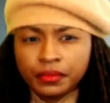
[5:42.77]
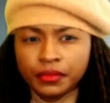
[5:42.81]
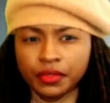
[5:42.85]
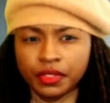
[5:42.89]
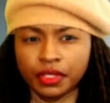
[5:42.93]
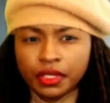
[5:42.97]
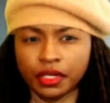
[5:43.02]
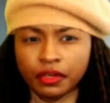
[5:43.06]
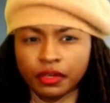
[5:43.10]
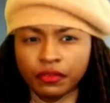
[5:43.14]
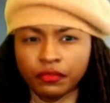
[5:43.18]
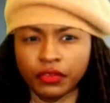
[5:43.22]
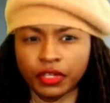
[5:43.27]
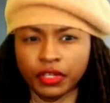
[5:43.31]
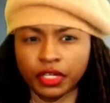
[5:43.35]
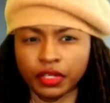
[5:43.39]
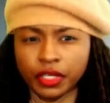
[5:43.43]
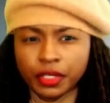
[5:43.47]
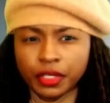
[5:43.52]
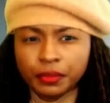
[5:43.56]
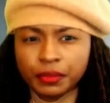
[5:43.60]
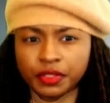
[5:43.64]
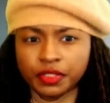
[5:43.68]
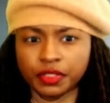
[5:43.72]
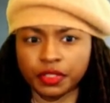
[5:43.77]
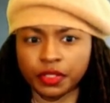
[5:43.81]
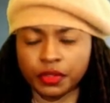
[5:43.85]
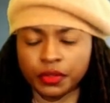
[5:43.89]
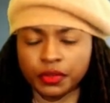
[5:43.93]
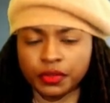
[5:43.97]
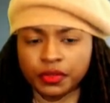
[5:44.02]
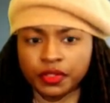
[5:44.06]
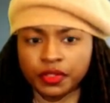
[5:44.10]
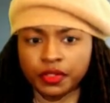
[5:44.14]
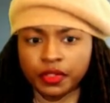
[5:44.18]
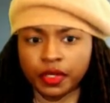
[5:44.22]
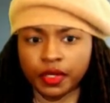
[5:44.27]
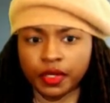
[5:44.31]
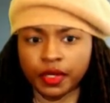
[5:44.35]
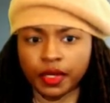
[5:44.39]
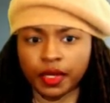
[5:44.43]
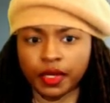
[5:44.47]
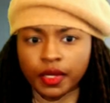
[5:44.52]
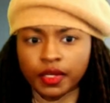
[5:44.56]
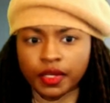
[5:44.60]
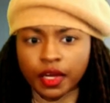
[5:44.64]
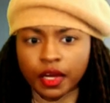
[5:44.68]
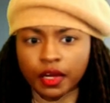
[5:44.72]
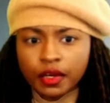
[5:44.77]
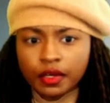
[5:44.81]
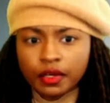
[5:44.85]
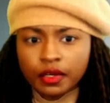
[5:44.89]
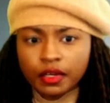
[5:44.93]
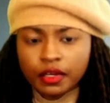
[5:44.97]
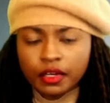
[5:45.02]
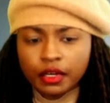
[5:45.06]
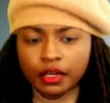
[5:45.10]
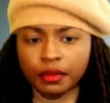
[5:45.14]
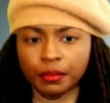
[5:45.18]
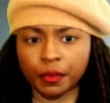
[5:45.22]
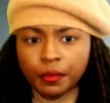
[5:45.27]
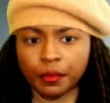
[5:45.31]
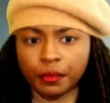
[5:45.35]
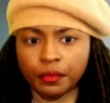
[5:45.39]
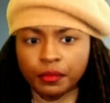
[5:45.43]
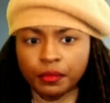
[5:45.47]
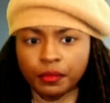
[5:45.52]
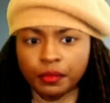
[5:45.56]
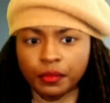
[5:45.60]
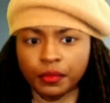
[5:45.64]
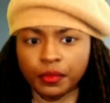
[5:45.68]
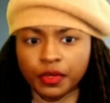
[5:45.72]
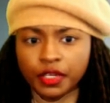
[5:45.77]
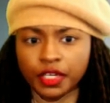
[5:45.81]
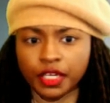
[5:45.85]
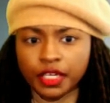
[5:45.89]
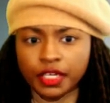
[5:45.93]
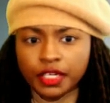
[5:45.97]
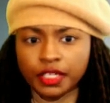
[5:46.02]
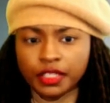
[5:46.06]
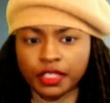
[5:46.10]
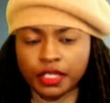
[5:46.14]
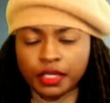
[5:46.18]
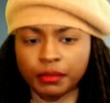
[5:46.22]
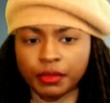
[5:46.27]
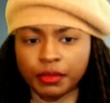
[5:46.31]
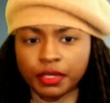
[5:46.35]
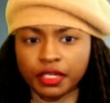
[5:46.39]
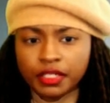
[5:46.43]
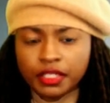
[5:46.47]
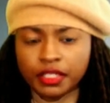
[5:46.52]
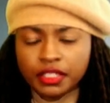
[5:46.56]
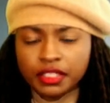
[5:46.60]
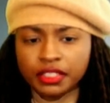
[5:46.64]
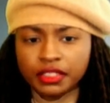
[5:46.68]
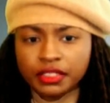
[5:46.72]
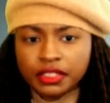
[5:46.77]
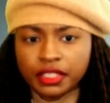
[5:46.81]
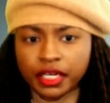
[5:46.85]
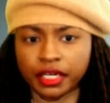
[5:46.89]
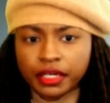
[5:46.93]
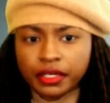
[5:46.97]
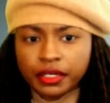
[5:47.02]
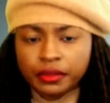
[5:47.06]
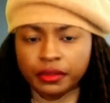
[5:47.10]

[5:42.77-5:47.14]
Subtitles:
of filler episodes, and y'all couldn't come up with anything better than the shadow.